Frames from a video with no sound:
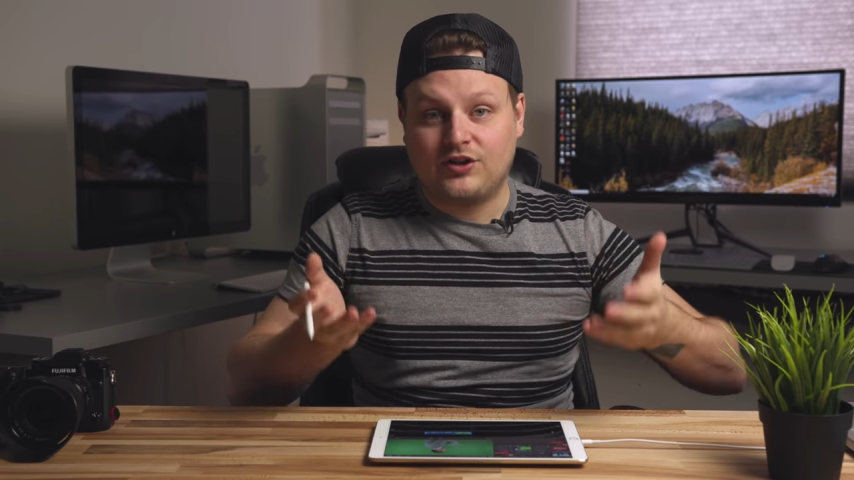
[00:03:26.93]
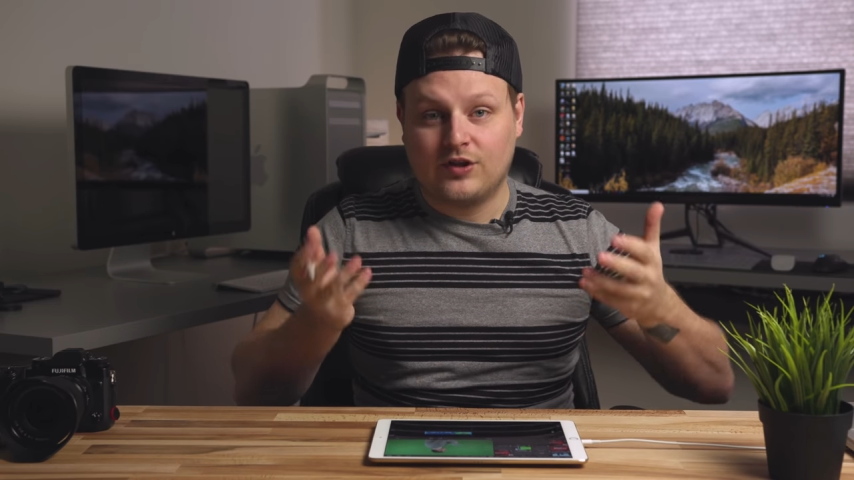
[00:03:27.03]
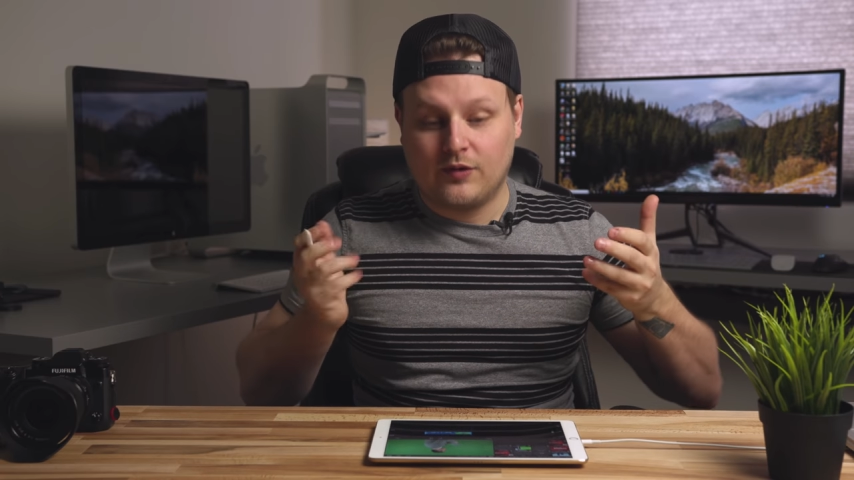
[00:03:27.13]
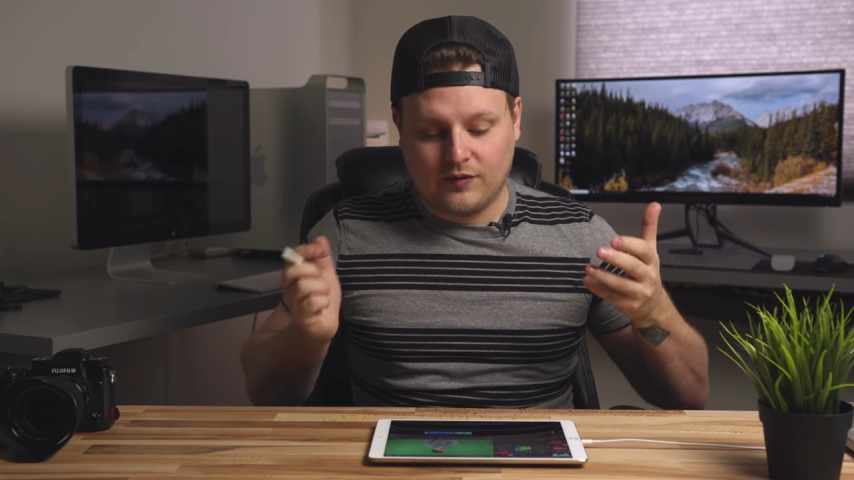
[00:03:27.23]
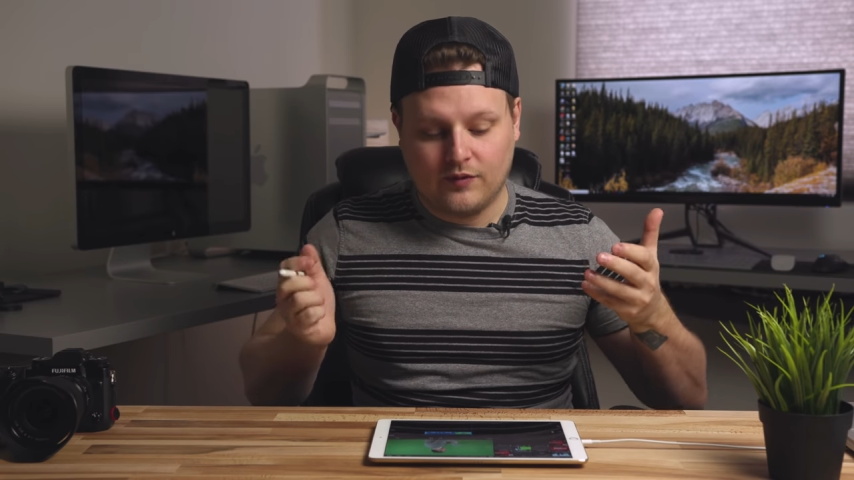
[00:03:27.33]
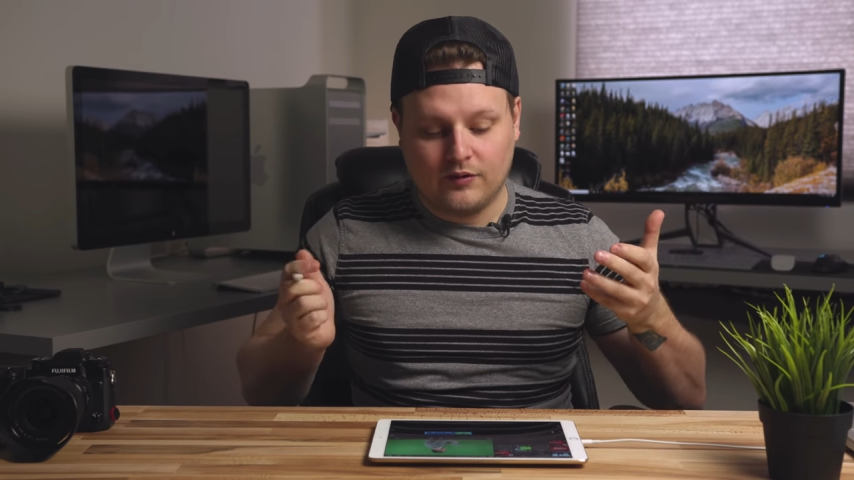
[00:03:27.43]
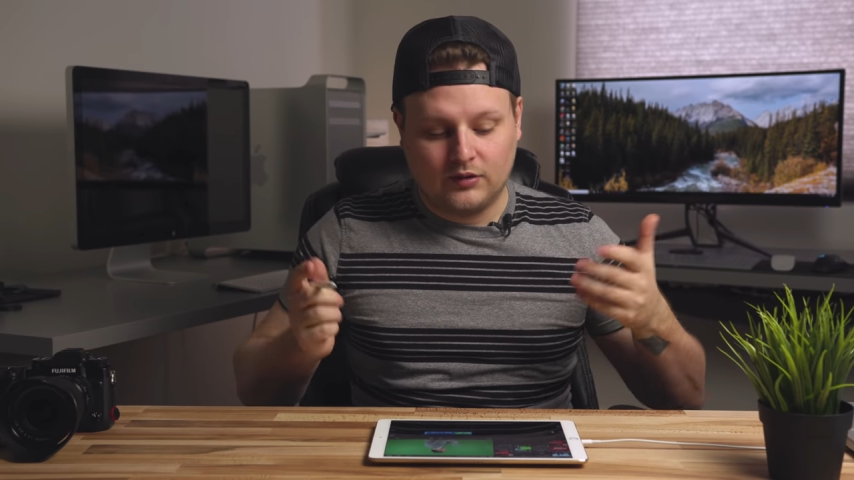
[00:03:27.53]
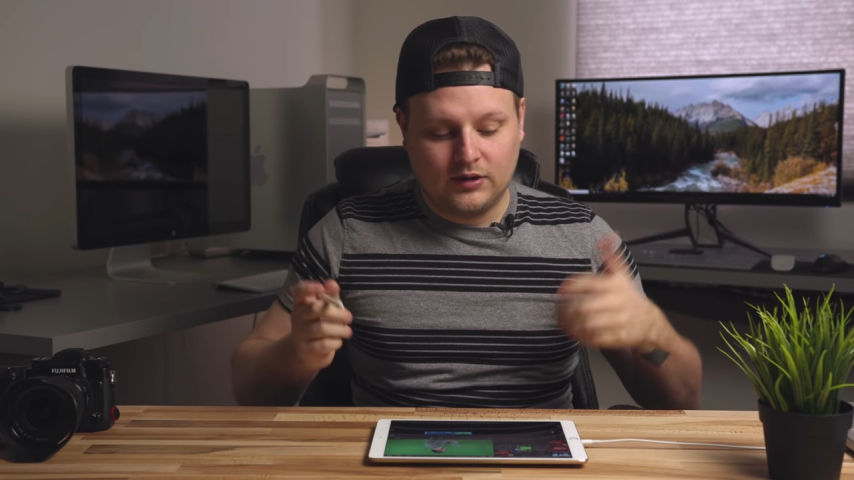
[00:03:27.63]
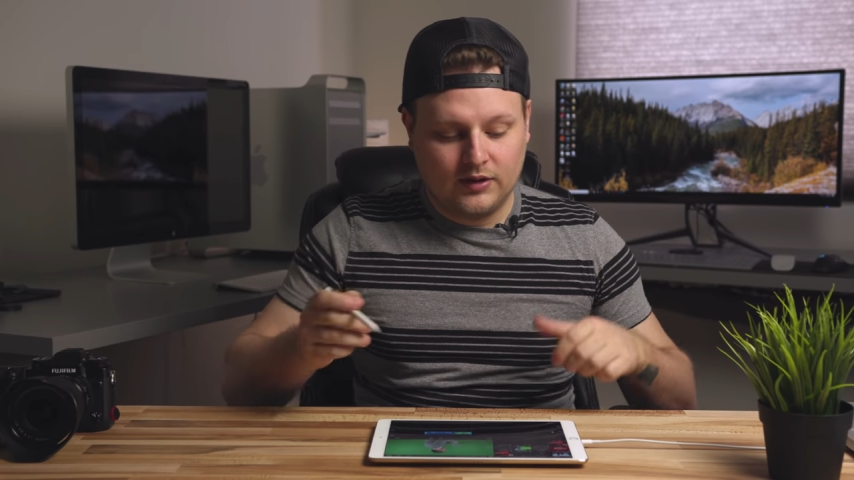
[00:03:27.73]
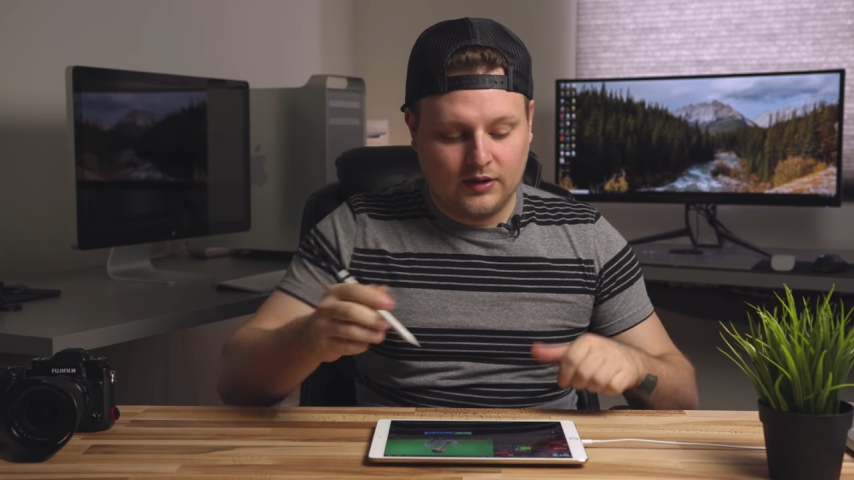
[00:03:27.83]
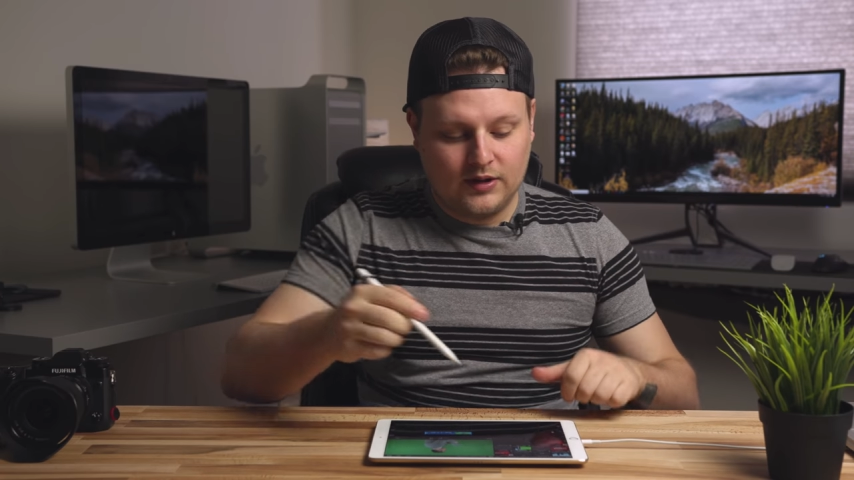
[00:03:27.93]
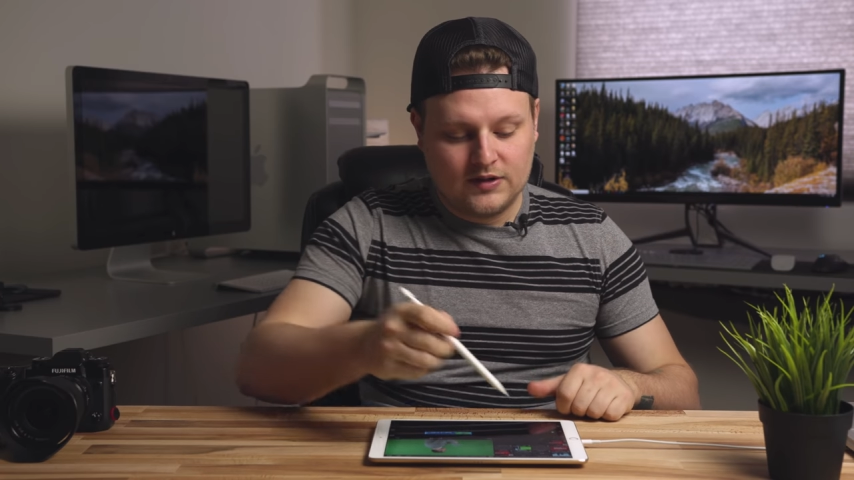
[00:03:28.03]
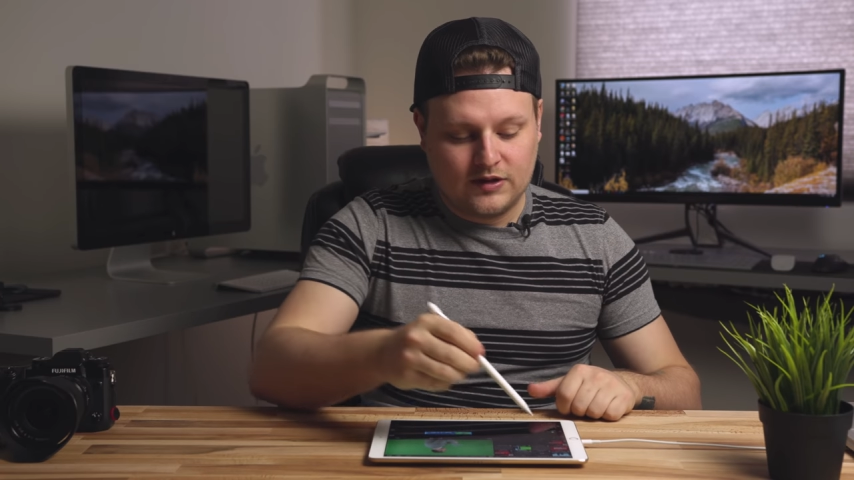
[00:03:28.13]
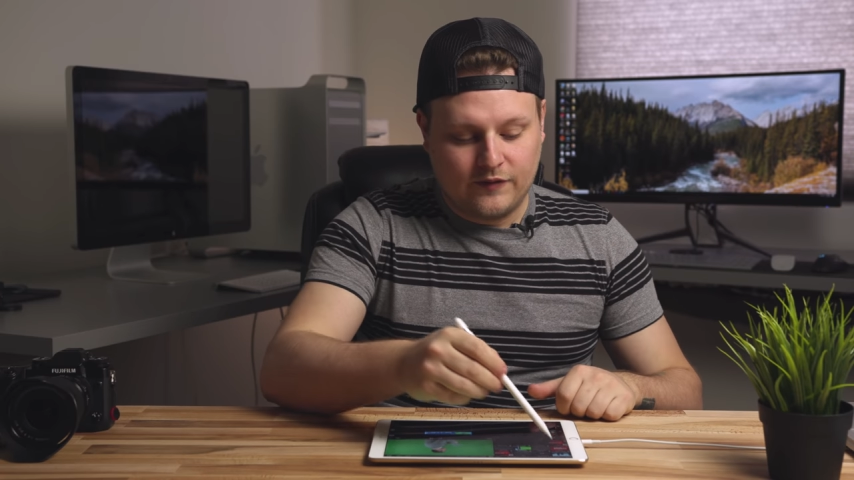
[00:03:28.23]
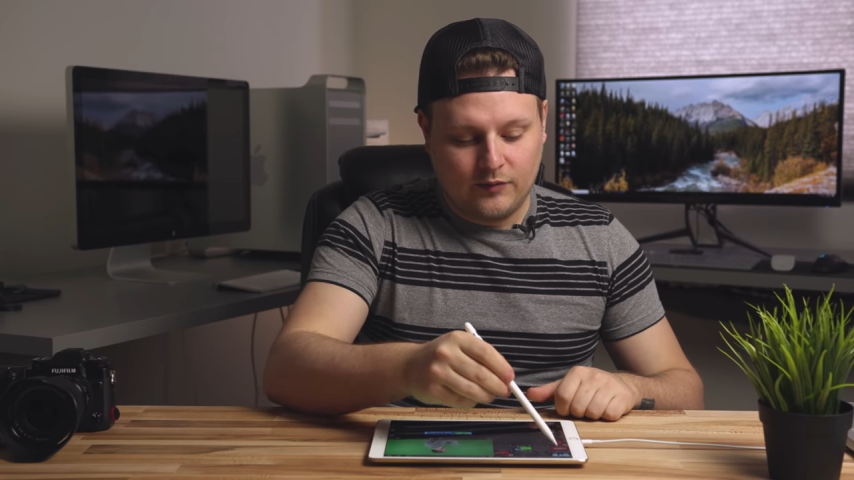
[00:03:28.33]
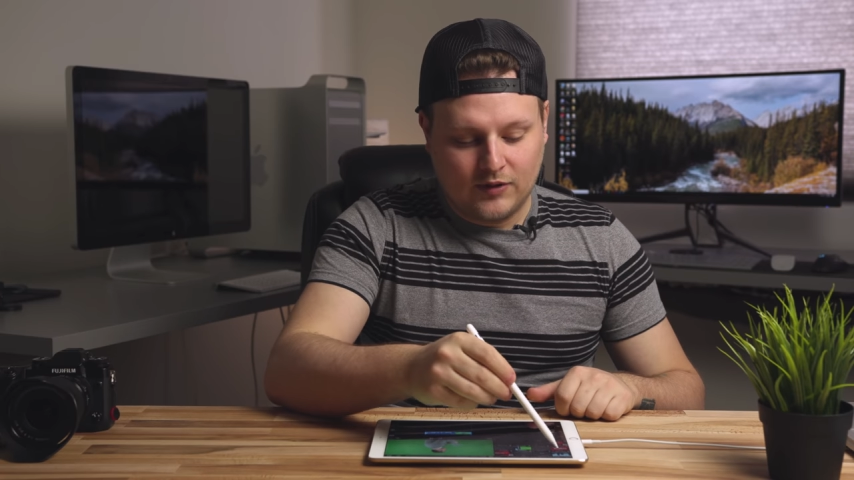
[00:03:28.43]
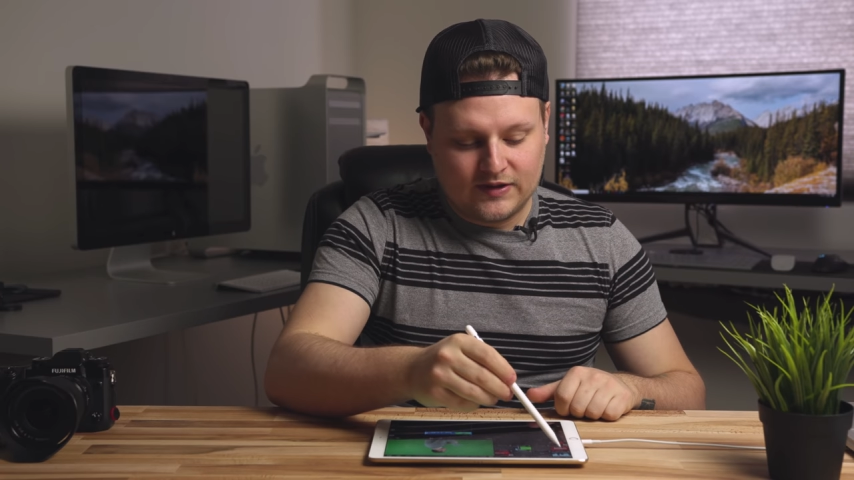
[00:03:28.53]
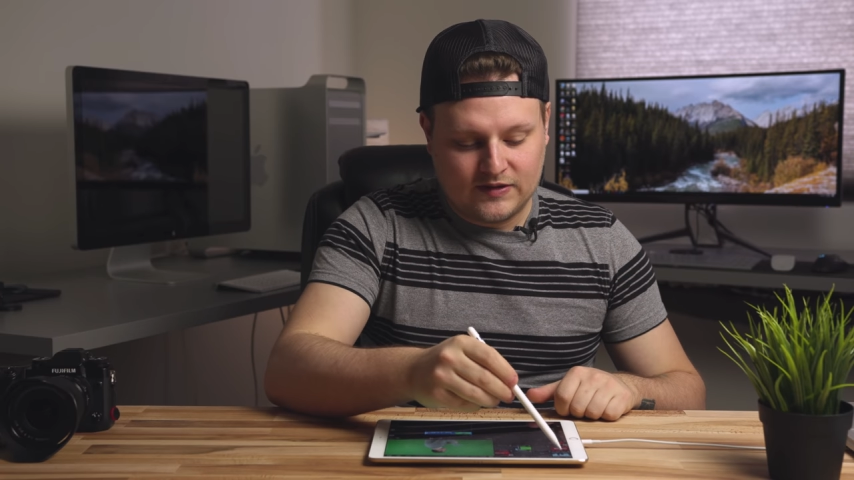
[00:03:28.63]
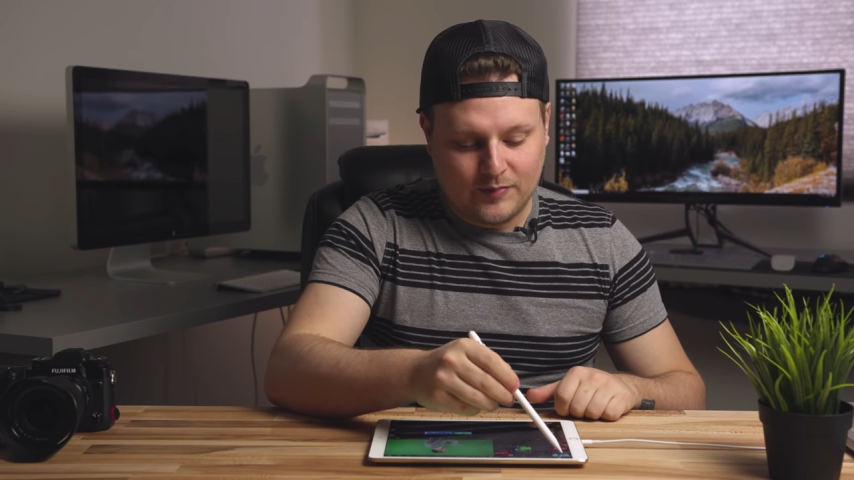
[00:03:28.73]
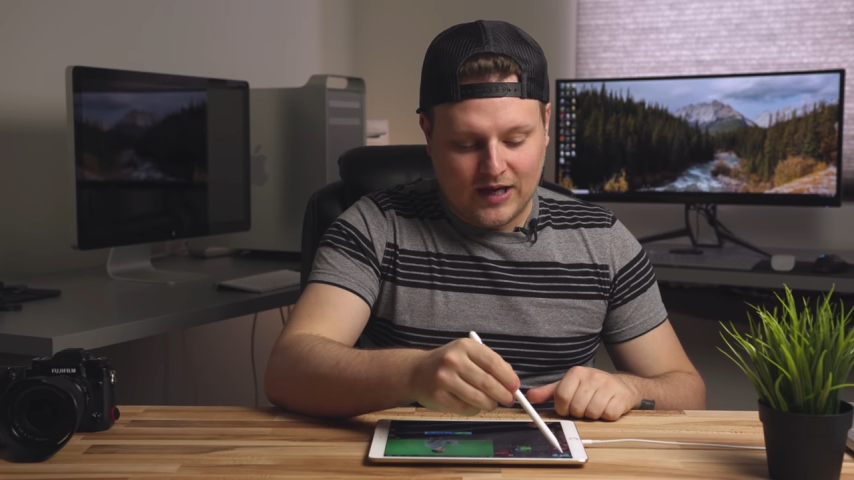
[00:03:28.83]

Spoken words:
show through. So if we want this